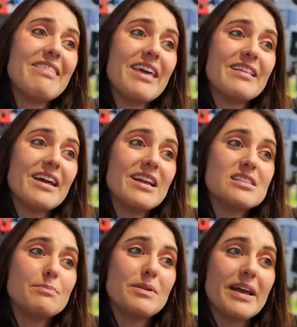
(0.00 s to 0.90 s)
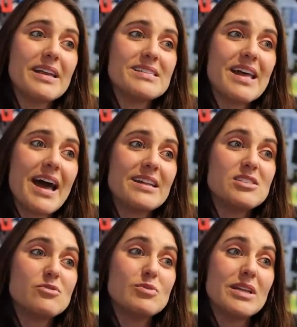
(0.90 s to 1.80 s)
I think that it's a place
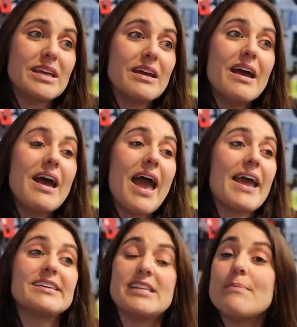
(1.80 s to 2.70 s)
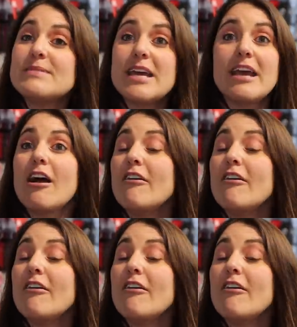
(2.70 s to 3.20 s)
that's really accepting